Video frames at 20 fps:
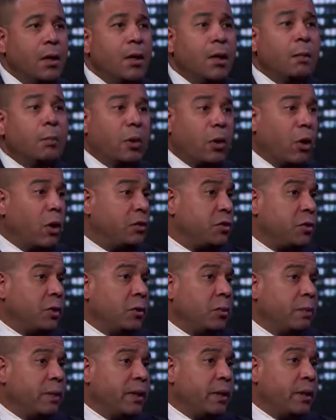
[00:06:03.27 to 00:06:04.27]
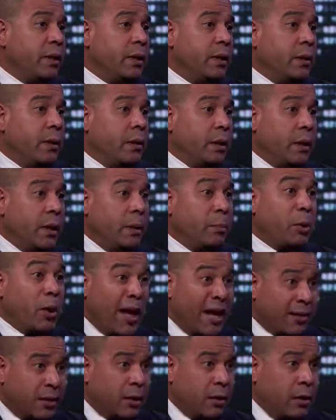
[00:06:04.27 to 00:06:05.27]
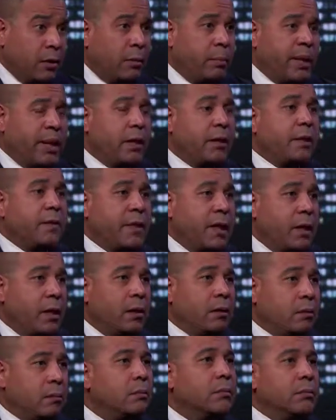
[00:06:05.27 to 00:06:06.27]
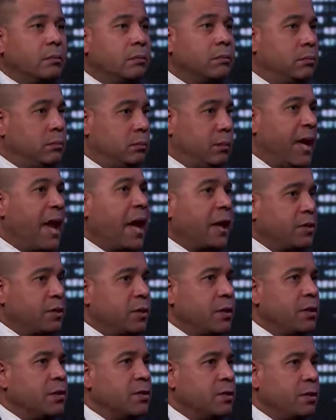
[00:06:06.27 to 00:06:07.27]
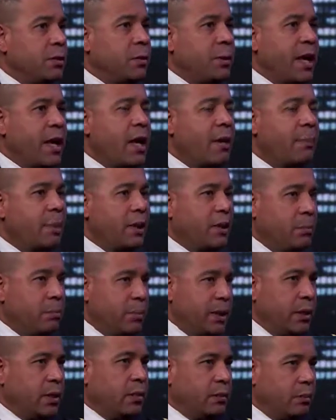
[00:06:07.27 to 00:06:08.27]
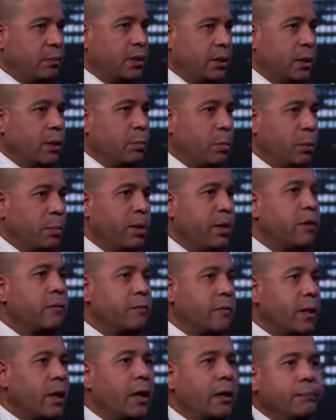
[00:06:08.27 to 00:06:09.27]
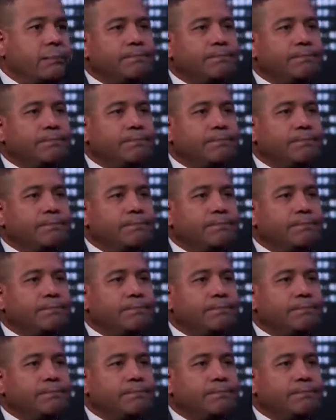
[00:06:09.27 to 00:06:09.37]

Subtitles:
but also be practical about it, that accidents do happen, and be prepared for that.